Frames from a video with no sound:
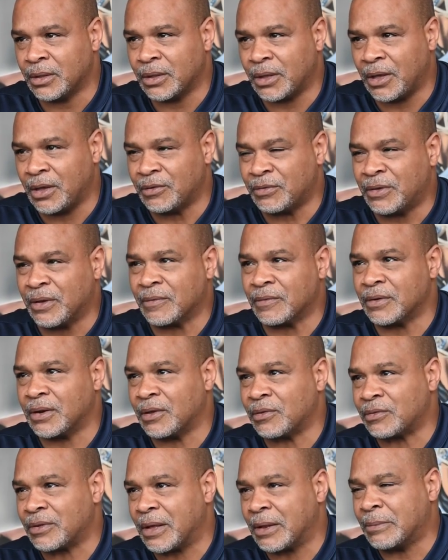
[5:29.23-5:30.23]
He's given
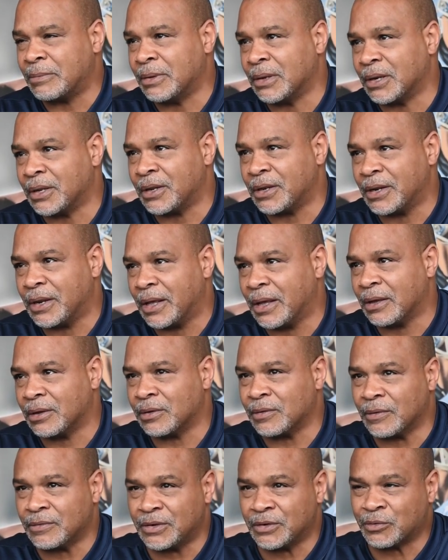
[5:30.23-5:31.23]
us that ability now
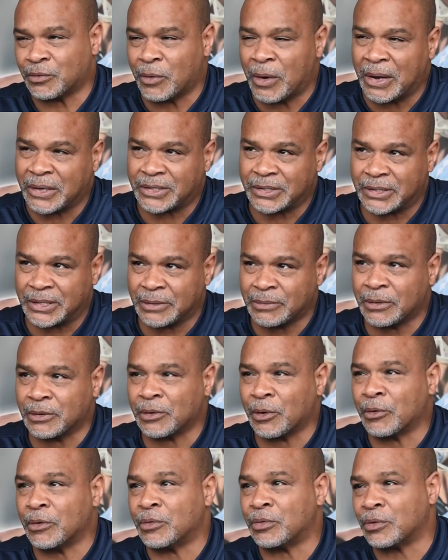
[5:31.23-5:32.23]
of just watching him
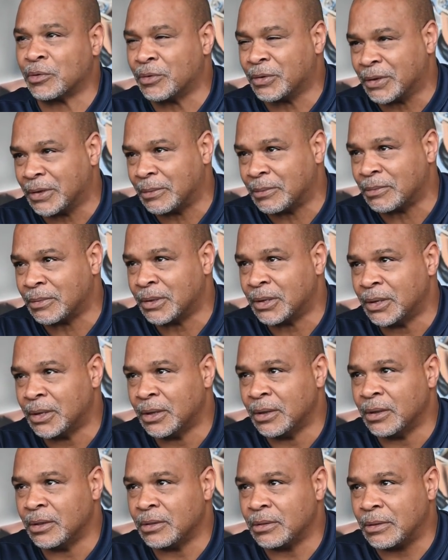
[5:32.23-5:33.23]
and learning through him
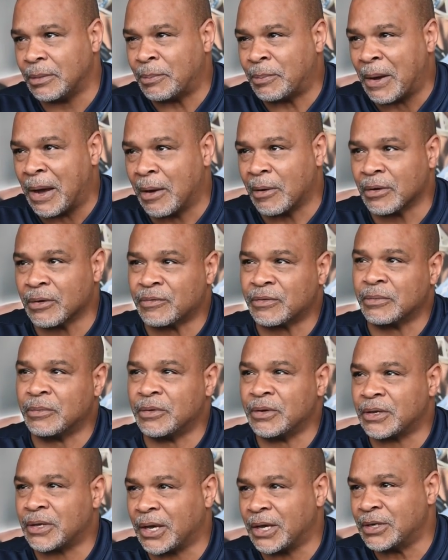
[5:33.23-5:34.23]
the power of
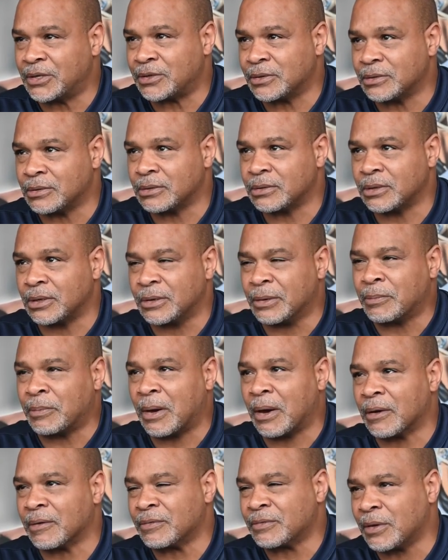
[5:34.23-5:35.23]
communication and the
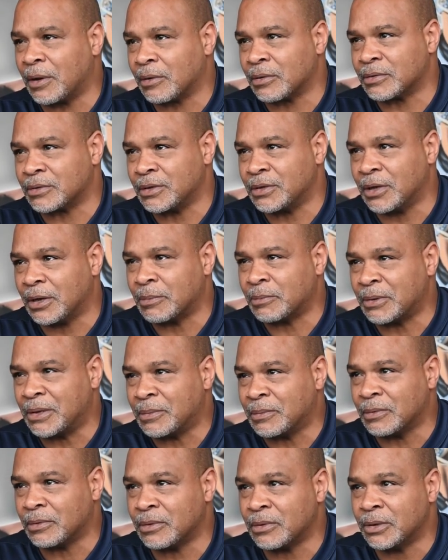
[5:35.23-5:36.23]
power of talking to young
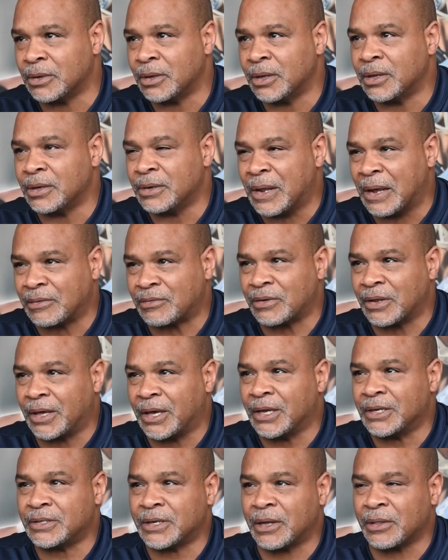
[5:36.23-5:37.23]
people. That's the
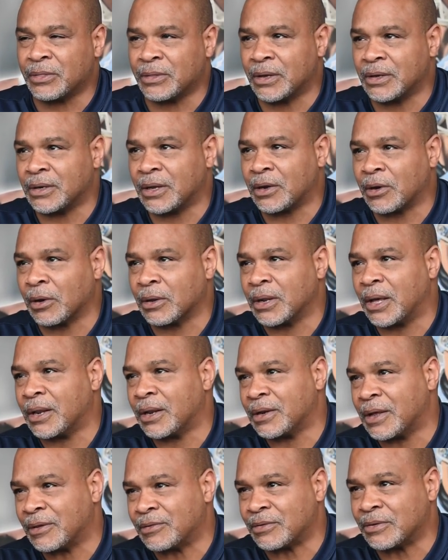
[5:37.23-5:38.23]
edge, I think, that
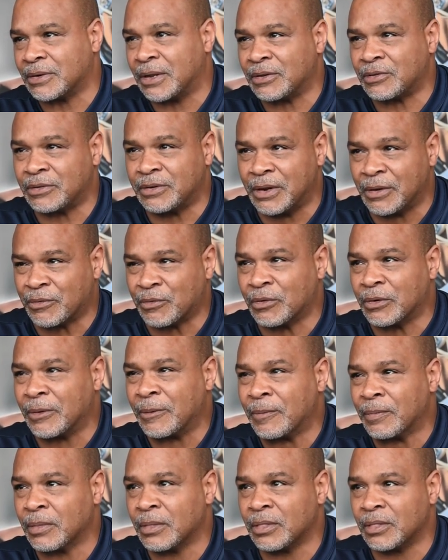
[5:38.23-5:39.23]
Carolina has, that's different
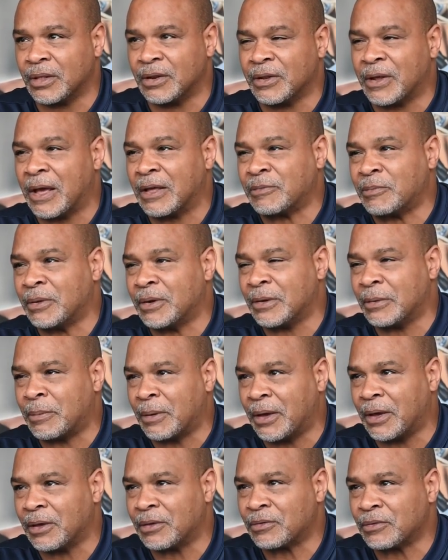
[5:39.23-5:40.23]
than it has been in the
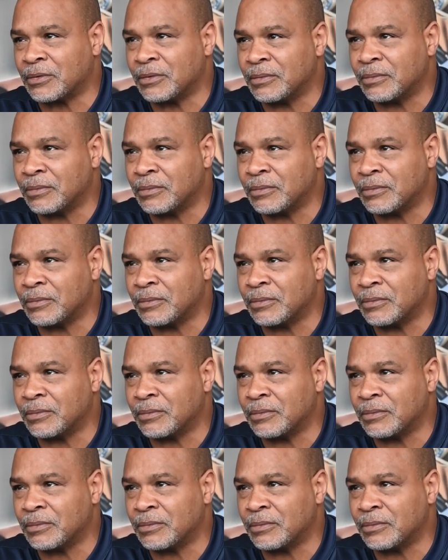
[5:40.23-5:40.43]
past.